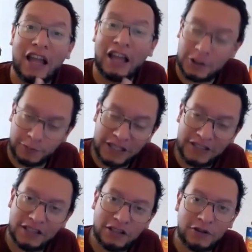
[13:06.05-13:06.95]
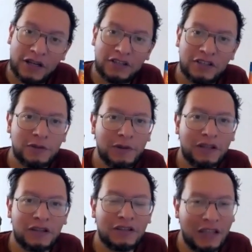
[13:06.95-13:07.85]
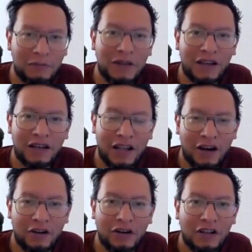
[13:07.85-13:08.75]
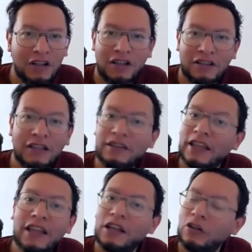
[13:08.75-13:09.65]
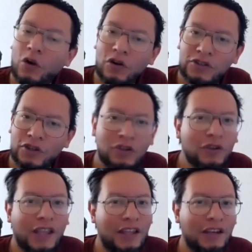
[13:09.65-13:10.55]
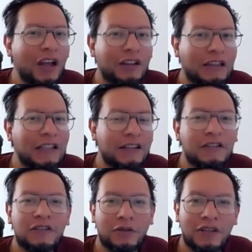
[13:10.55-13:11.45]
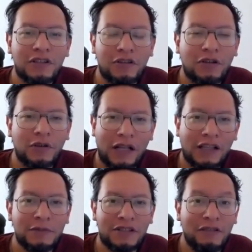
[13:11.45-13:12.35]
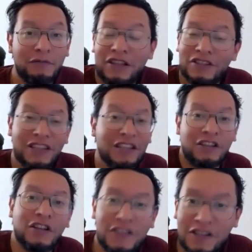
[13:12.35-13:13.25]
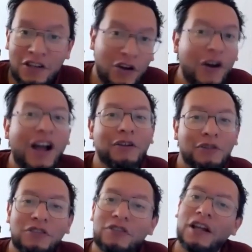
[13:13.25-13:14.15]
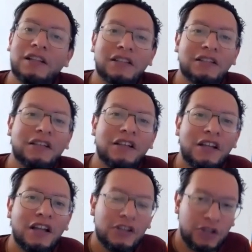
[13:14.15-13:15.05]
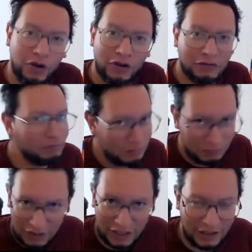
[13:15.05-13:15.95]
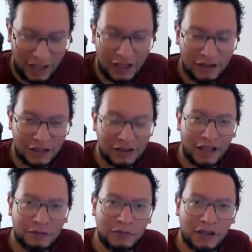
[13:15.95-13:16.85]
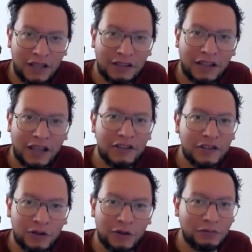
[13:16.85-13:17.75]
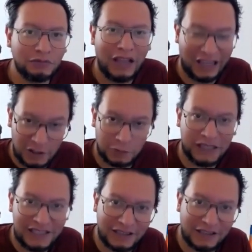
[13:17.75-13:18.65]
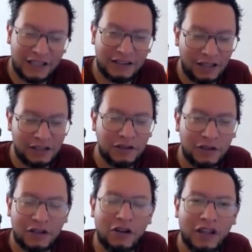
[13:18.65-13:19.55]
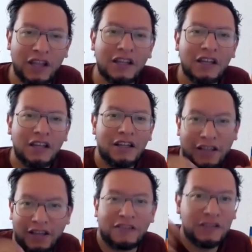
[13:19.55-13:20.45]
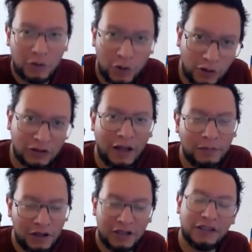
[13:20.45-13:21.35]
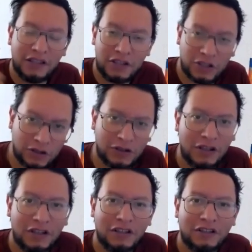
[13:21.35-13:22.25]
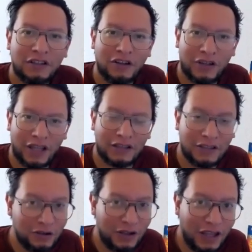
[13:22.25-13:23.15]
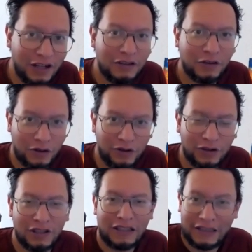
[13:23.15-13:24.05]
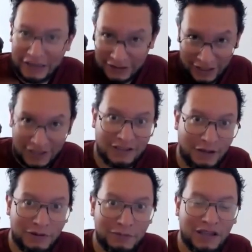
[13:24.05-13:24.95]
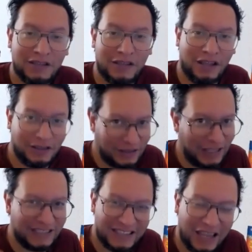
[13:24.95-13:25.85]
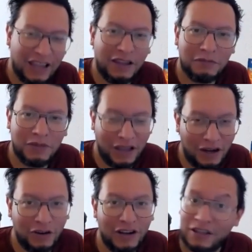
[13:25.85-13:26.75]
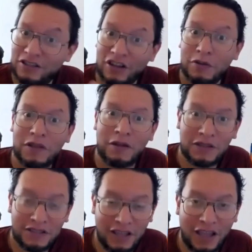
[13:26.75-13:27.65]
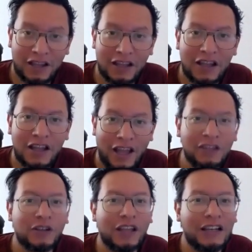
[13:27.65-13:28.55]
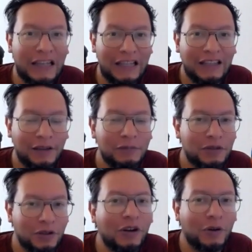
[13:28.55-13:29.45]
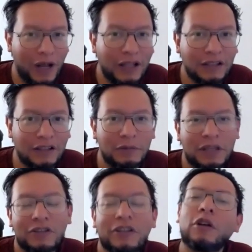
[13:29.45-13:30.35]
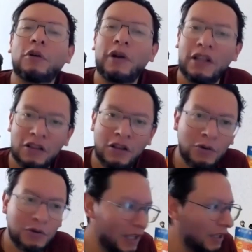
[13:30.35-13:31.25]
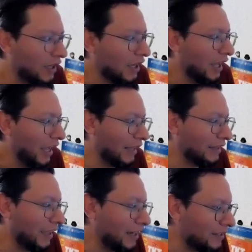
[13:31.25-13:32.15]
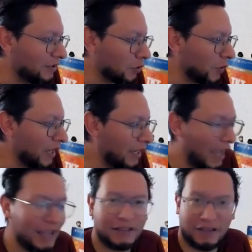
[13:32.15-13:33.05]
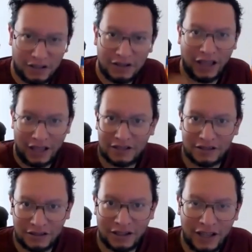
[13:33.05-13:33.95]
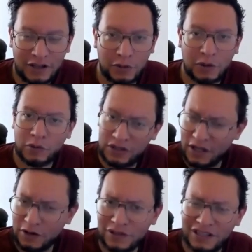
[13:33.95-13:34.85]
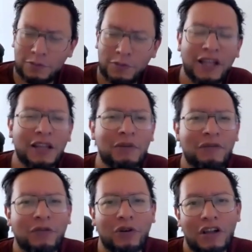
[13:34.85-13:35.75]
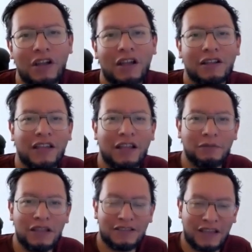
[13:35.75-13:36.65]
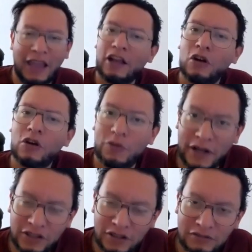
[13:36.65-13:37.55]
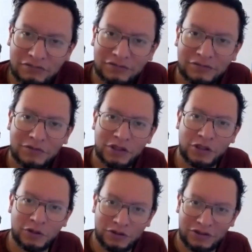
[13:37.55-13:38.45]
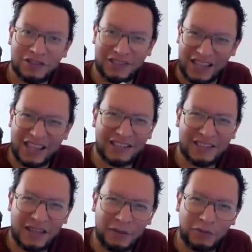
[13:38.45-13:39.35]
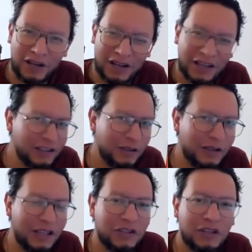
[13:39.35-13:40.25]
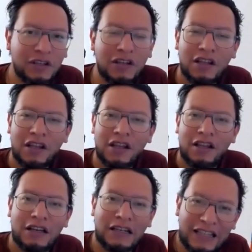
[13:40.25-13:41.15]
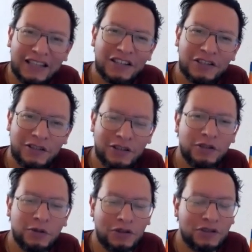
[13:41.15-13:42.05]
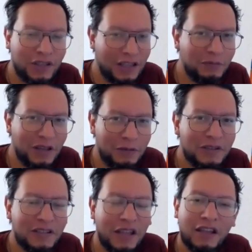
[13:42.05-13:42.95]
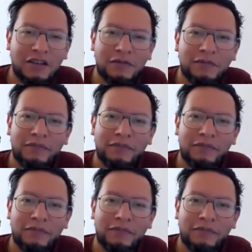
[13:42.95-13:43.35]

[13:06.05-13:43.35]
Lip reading: Explicit correction is because they made an error that they ignore, so you cannot lead the students to correct himself because he doesn't know how to correct it. So in that case, you explicitly tell the student, okay, here is the rule. I'm gonna teach you. Okay, did you get it? Good. Next time he makes the same error, it's gonna be a mistake, and you can lead him to correct it because he already knows that. And then it's recast. That's the next one, which I was explaining before. That means echo correction. You say the same with an intonation, leading a student to understand he made a mistake.